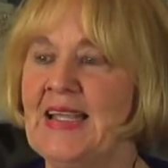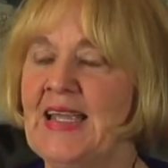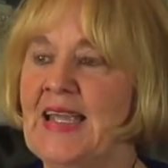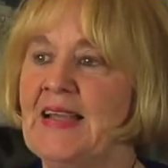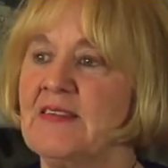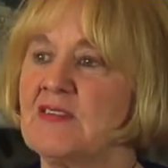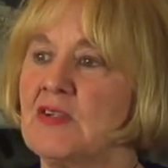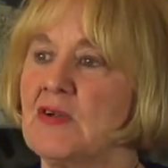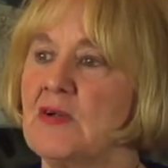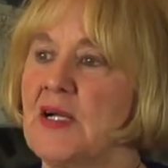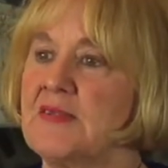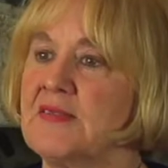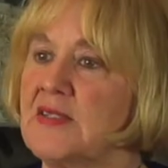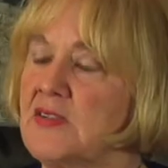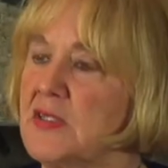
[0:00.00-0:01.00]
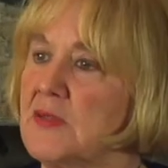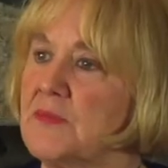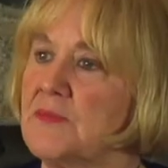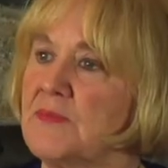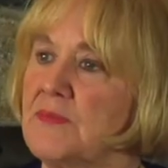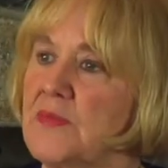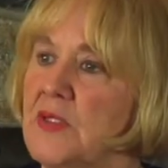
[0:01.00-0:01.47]
And so I said to
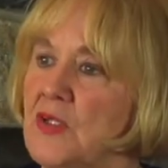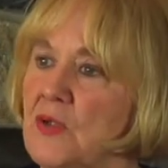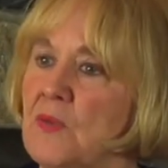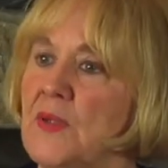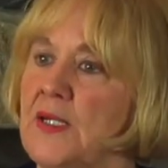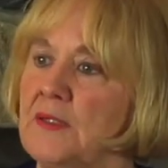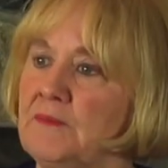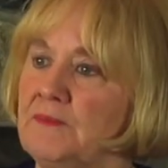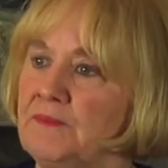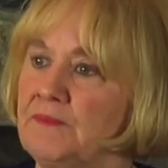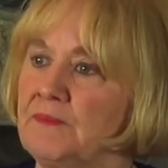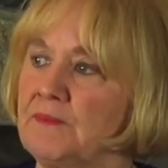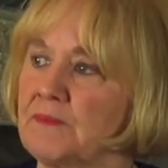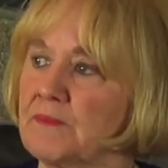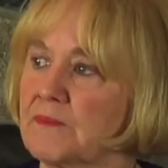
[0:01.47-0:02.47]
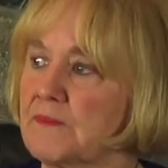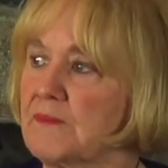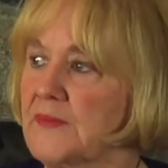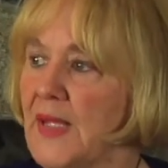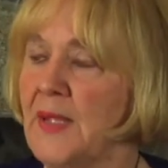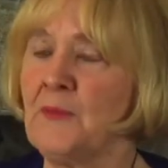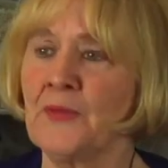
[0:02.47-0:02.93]
him, "You know what?
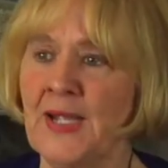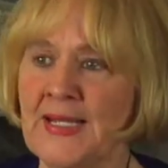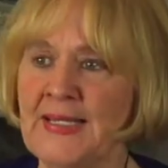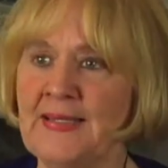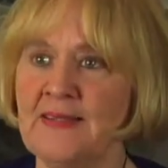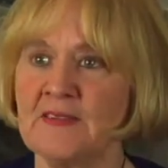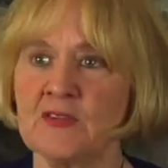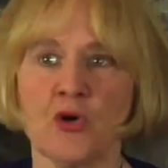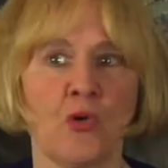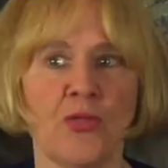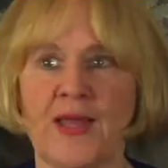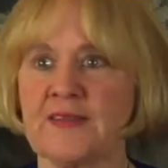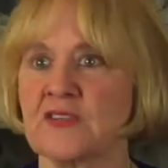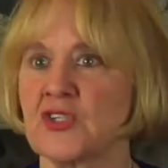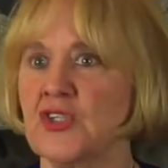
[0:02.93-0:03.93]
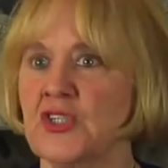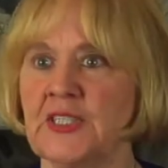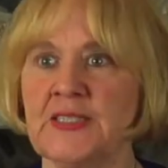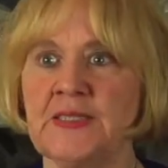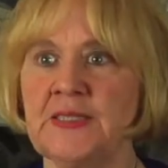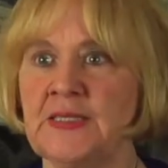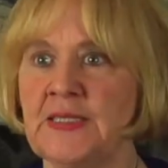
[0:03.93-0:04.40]
I'm ready." And he said, "Oh, that's
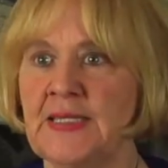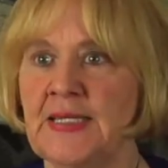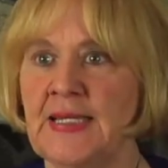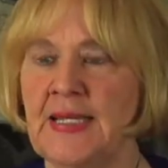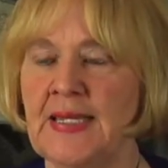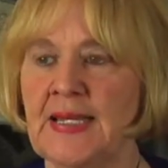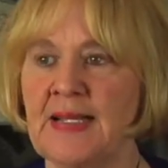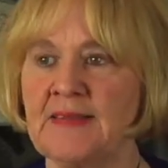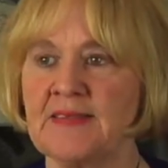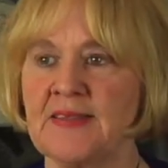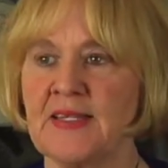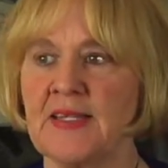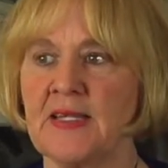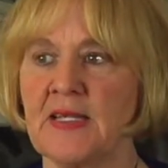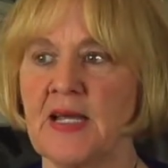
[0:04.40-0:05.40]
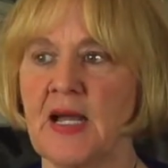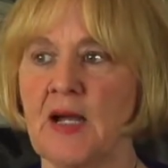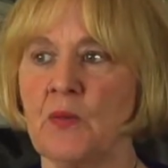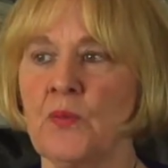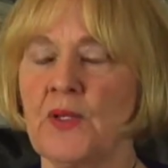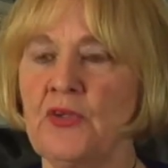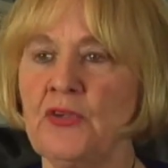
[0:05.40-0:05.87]
good." And I said,
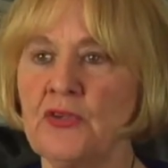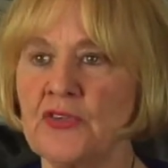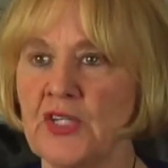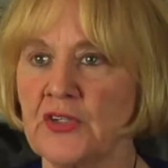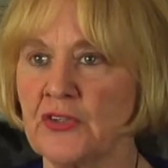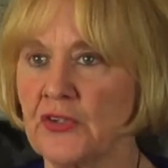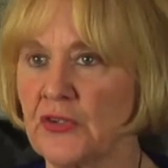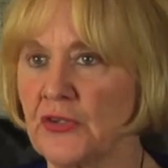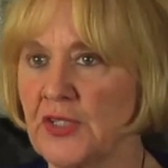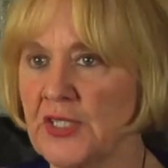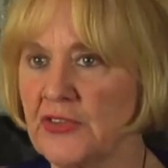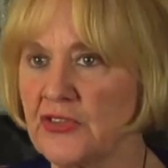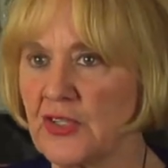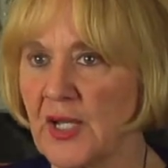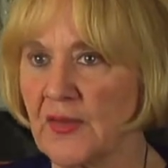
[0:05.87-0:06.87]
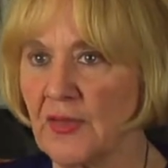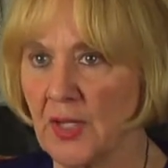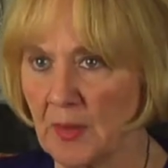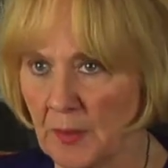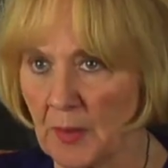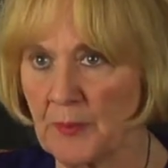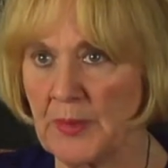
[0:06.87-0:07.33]
"When you said courage, I
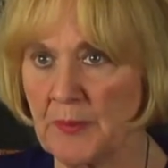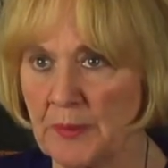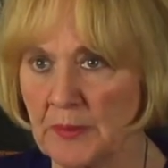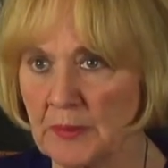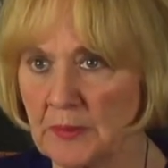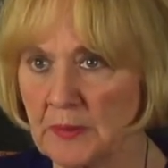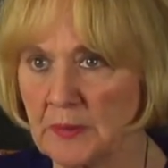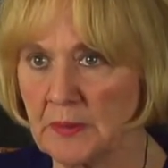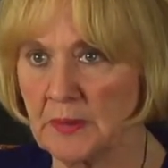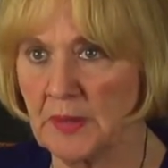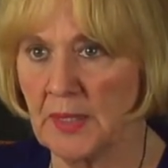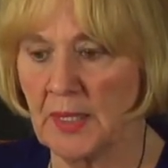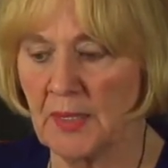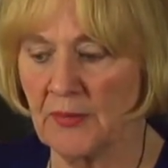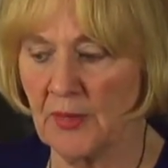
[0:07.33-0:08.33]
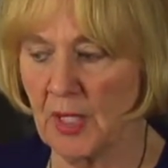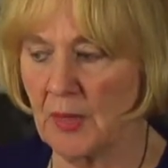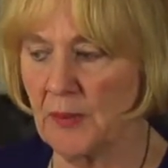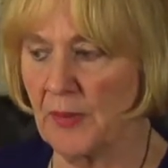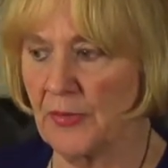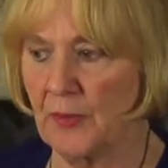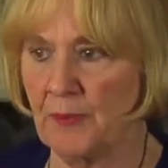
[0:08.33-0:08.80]
thought about people. And I thought
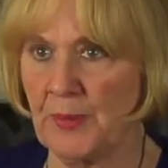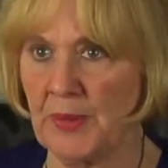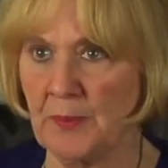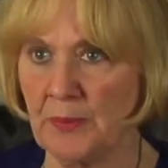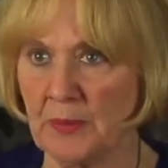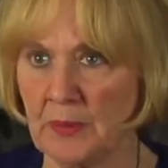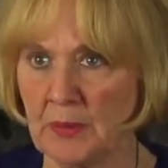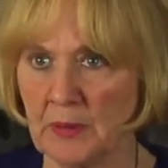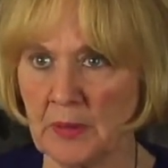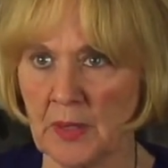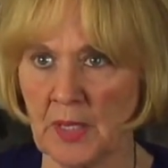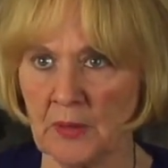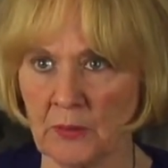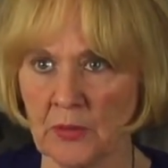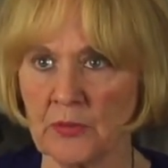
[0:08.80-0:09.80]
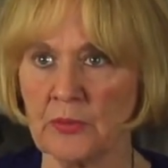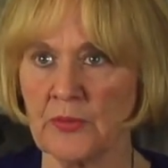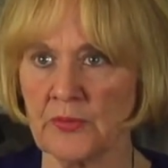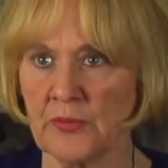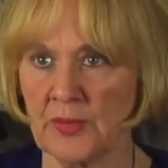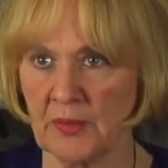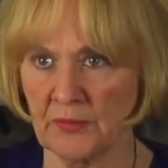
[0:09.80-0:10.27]
about the people I worked
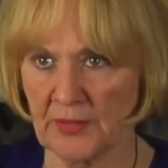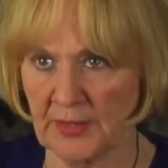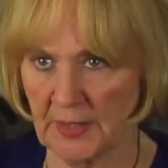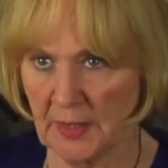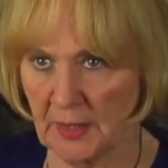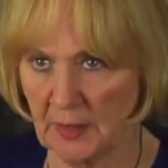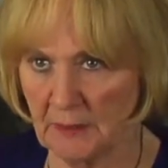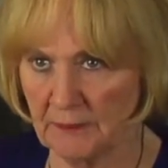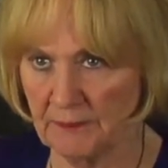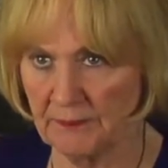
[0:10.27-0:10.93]
with every day.